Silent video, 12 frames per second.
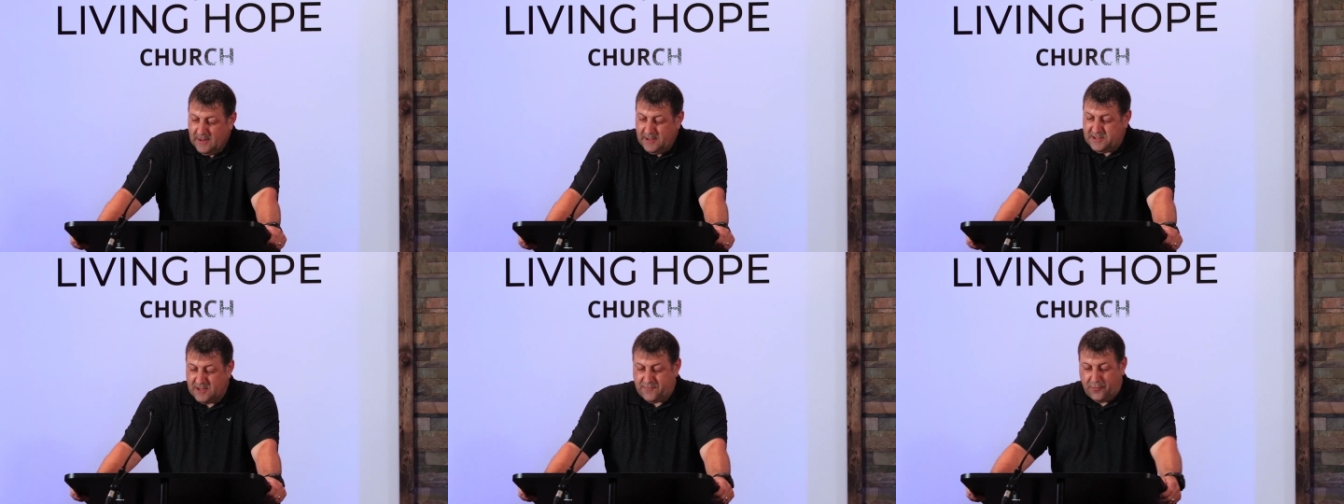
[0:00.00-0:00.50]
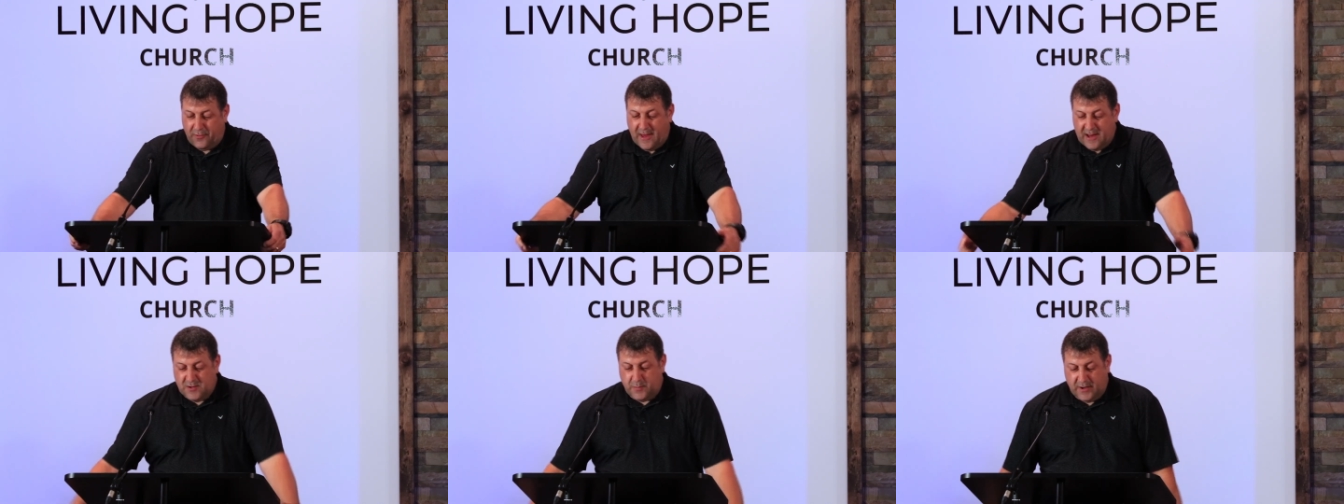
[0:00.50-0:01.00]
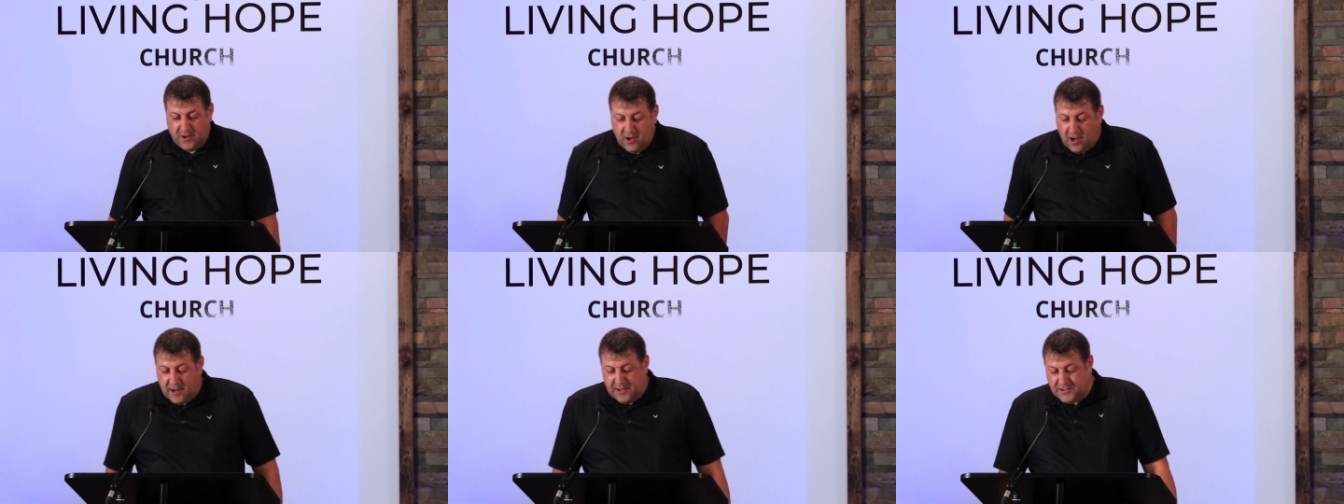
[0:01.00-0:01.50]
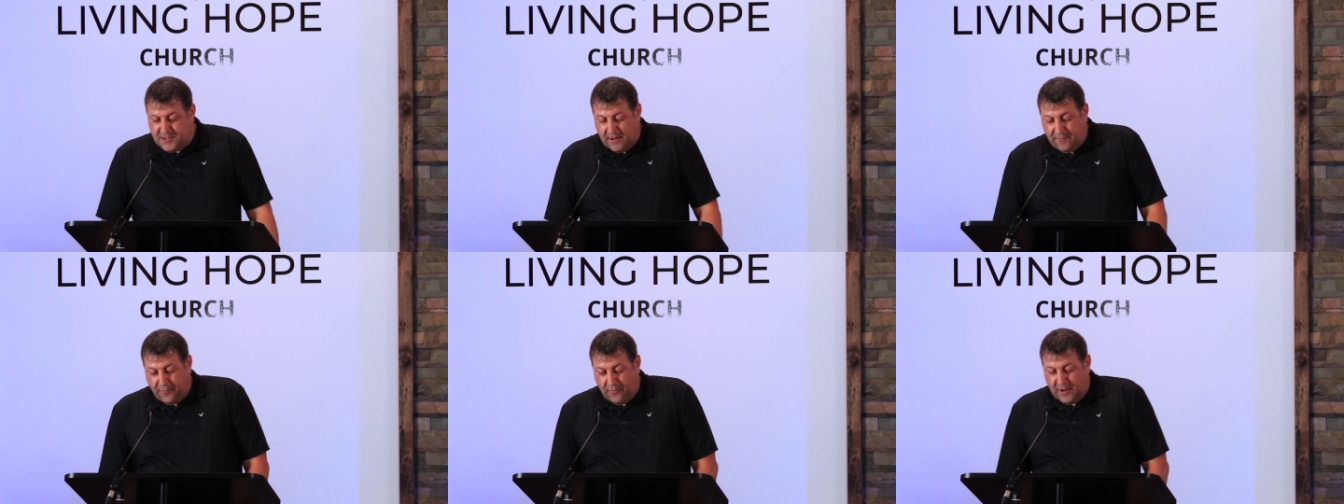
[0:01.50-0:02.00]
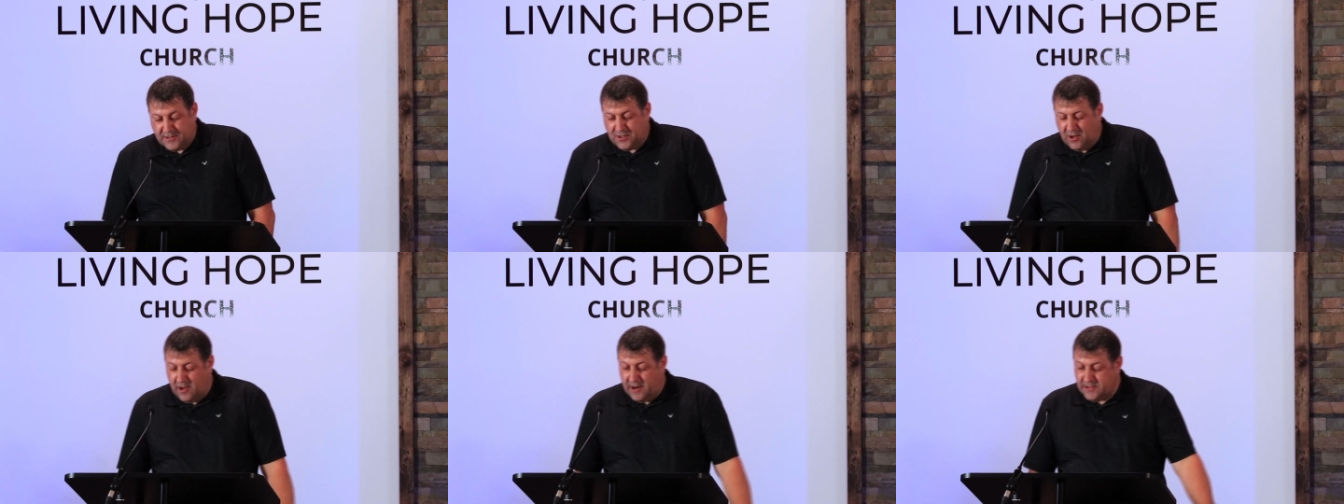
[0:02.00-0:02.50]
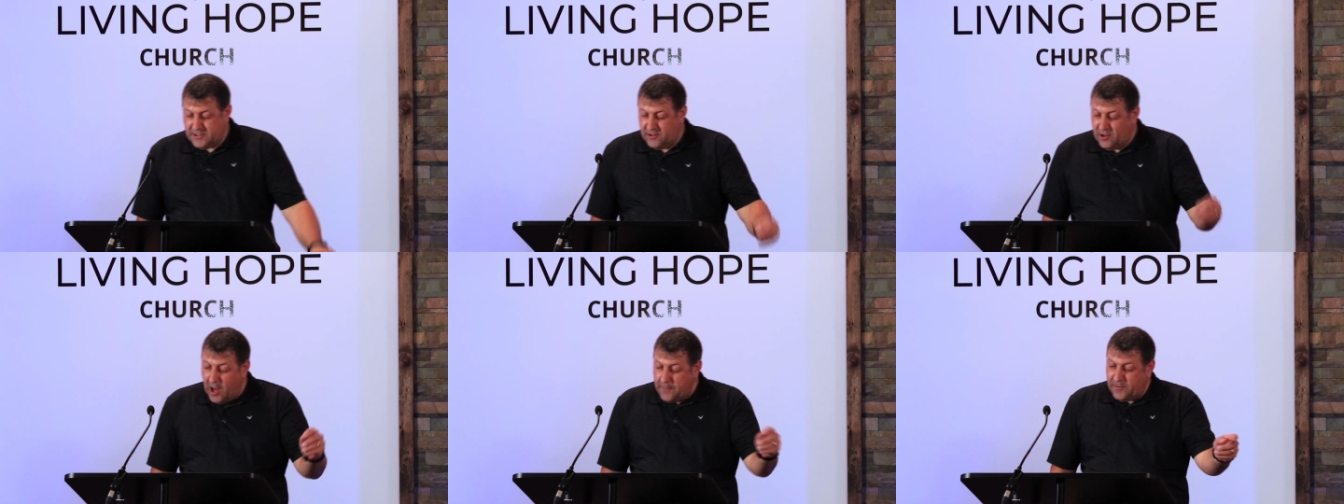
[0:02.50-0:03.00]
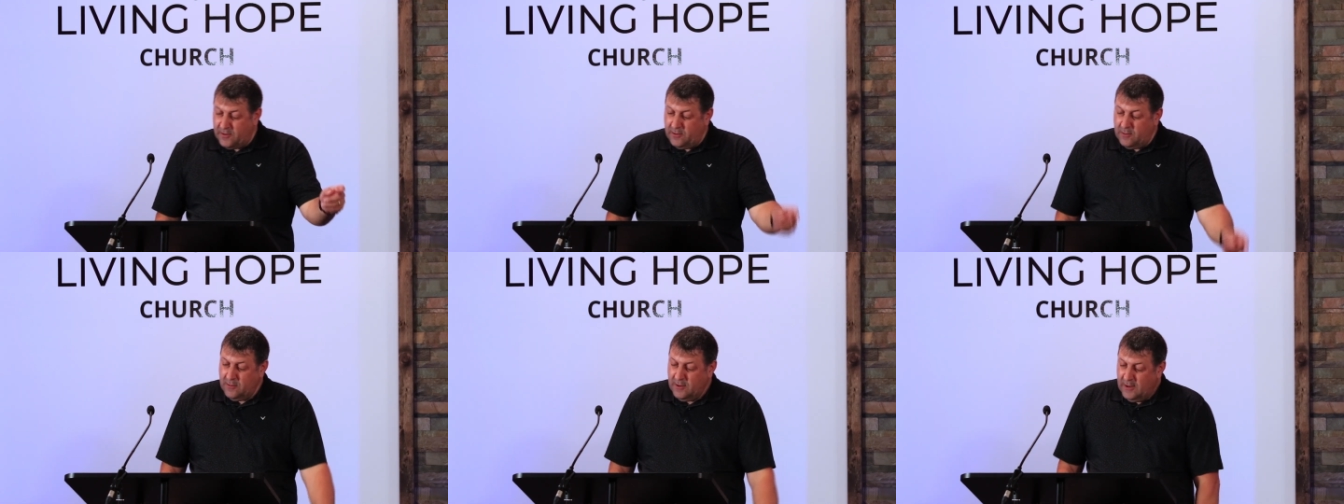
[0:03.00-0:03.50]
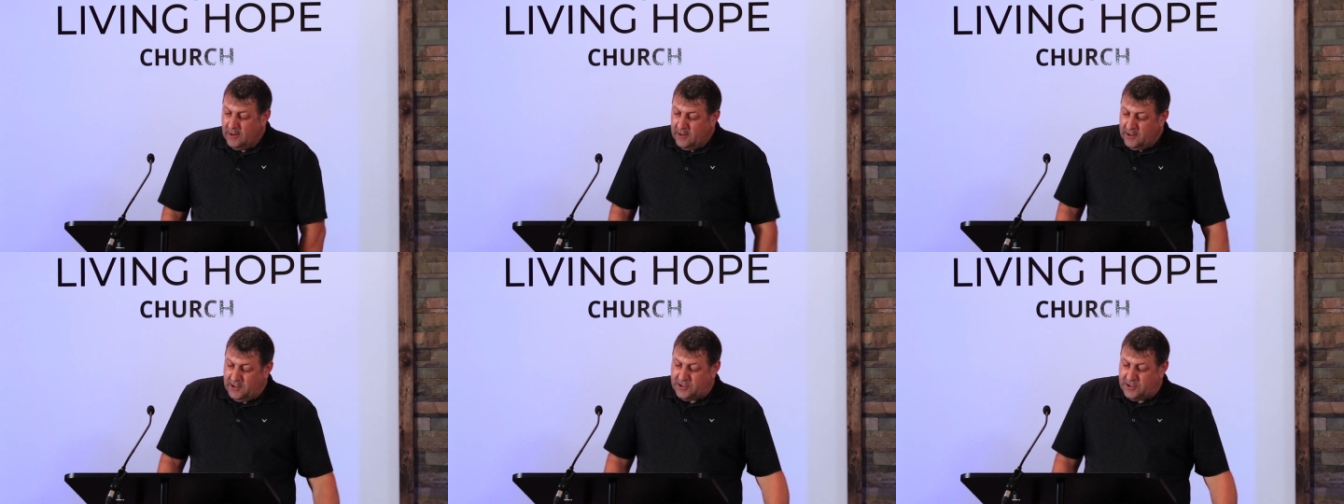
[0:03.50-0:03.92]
He says, For that is what God has done for us. God has adopted you, He